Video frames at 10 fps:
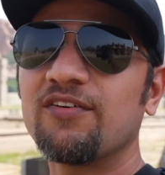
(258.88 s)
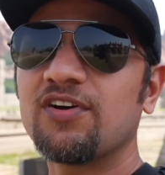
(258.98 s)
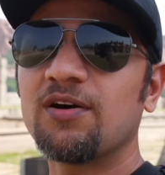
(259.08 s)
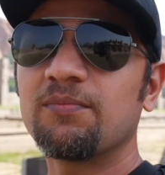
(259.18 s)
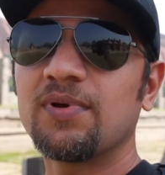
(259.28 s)

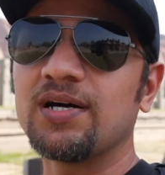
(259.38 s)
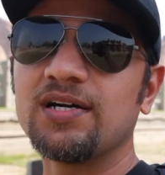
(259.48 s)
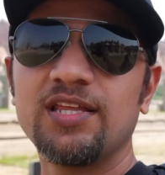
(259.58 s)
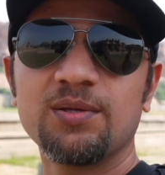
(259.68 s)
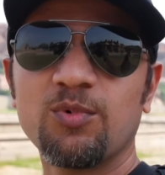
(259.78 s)
Come
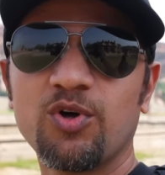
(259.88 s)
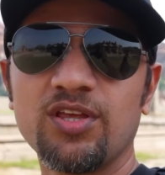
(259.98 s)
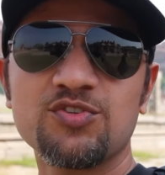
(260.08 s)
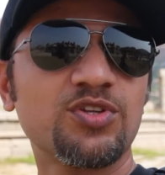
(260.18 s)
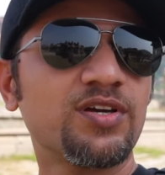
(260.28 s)
early in the morning,
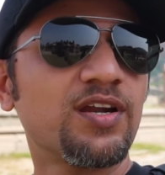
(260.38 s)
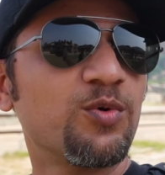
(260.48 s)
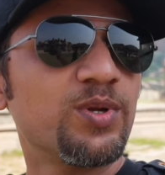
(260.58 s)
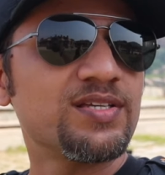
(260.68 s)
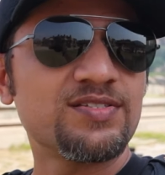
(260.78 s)
so the
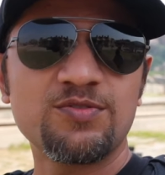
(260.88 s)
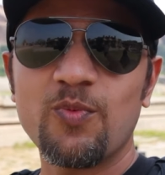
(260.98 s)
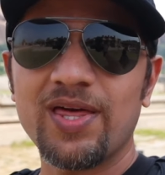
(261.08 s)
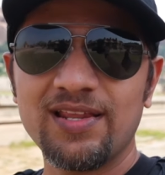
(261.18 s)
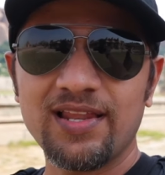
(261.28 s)
crowd is
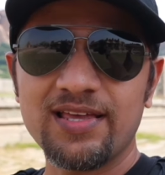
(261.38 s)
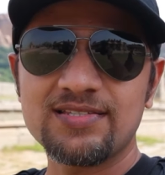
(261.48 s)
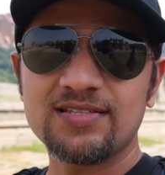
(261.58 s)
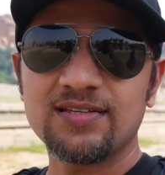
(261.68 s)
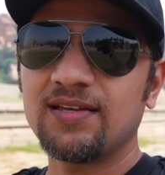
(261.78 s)
very less.
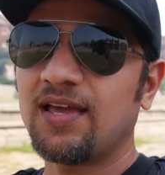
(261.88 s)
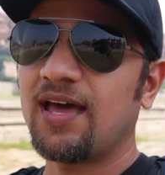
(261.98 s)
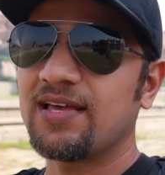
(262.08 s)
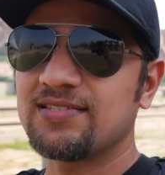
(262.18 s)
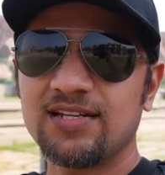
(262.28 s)

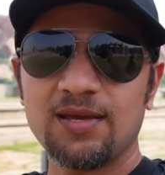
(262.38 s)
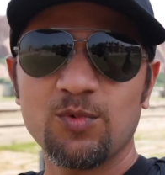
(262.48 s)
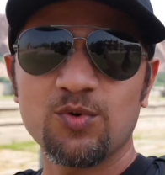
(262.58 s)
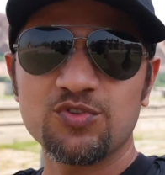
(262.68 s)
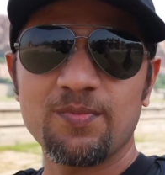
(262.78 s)
As the time
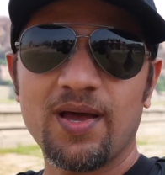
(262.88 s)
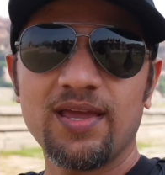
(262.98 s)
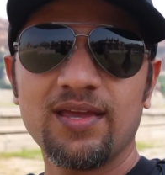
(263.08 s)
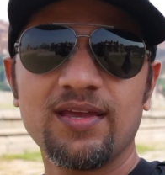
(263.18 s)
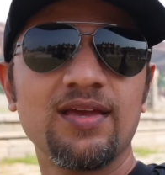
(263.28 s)
goes
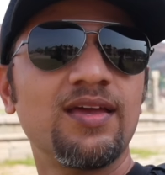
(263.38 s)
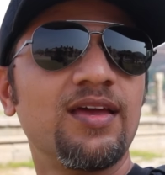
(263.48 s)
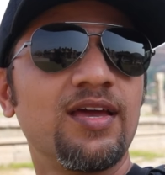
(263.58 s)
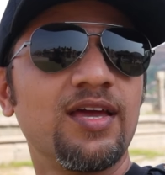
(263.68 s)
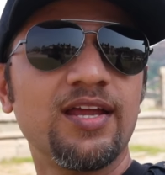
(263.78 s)
by,
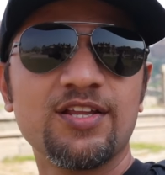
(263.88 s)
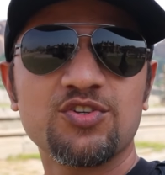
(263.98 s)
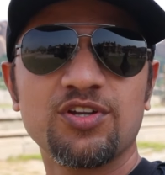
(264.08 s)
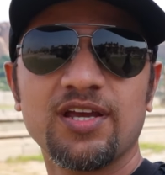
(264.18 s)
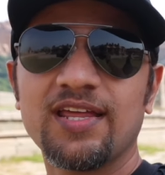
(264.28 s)
it is
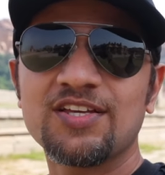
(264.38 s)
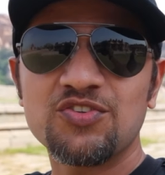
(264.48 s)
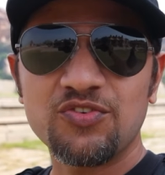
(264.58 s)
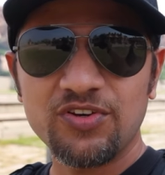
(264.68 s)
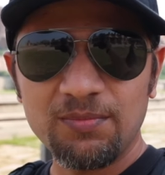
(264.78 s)
going to get
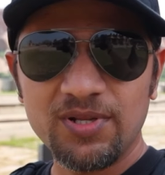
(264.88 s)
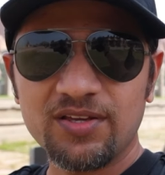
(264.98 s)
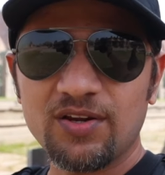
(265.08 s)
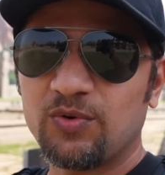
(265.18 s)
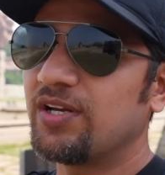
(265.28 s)
extremely
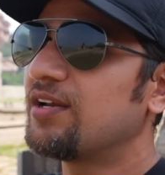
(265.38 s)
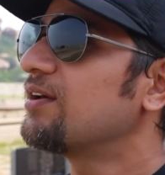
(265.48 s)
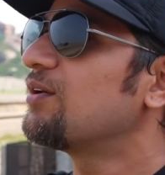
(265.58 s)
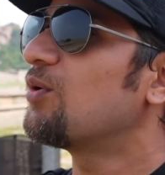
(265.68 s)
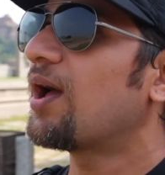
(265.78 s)
crowded
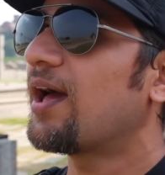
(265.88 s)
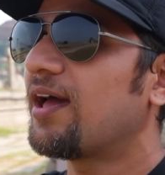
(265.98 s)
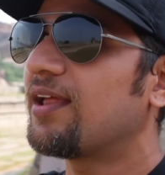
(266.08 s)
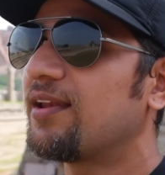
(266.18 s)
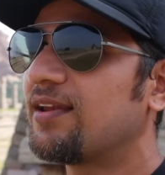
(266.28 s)

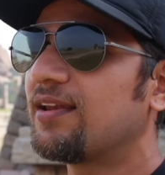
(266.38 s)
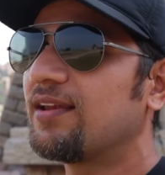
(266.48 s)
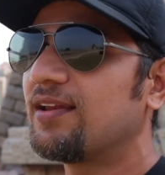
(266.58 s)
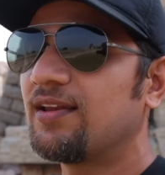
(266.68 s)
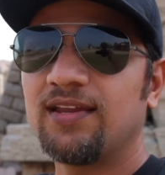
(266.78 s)
and
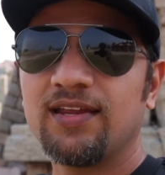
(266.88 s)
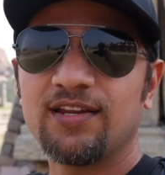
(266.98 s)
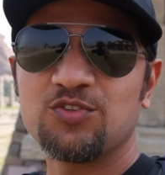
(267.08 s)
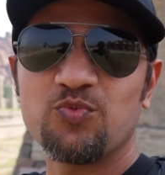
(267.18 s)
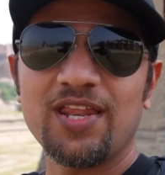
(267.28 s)
it
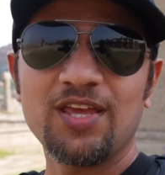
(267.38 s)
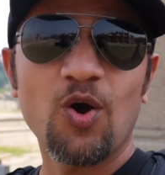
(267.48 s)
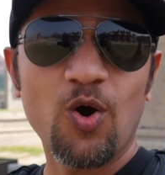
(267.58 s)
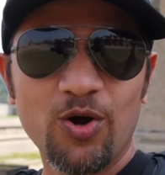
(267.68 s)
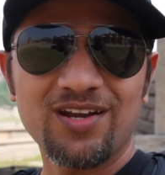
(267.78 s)
is very
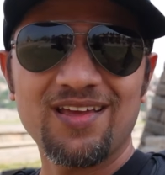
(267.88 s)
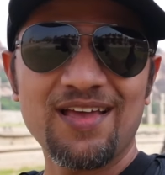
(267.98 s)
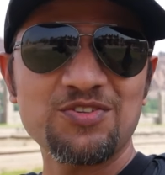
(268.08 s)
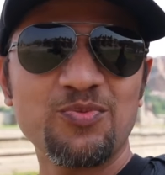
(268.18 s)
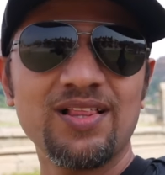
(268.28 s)
hot
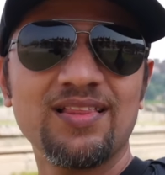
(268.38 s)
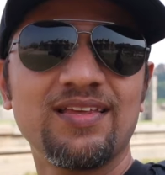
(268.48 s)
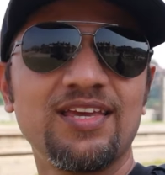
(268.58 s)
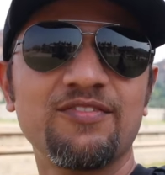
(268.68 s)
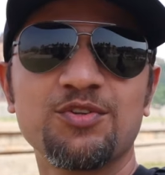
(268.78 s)
as well,
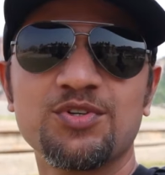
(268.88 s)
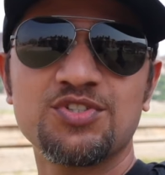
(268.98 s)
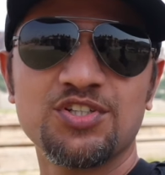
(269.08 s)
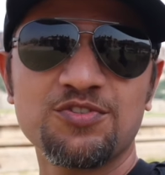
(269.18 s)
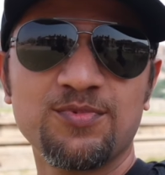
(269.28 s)
even though it's
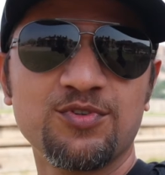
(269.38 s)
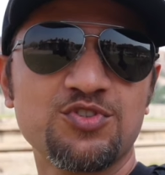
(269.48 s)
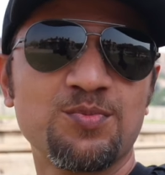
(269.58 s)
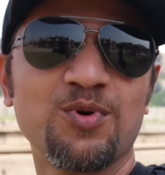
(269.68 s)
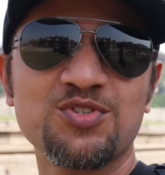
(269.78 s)
just
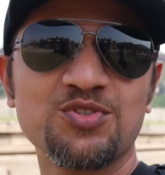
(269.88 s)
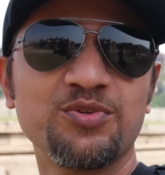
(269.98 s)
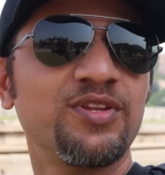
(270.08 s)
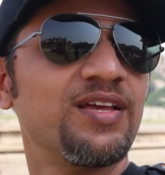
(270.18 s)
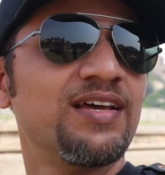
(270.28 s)
post
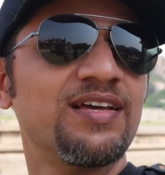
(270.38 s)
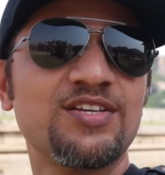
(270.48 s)
monsoon.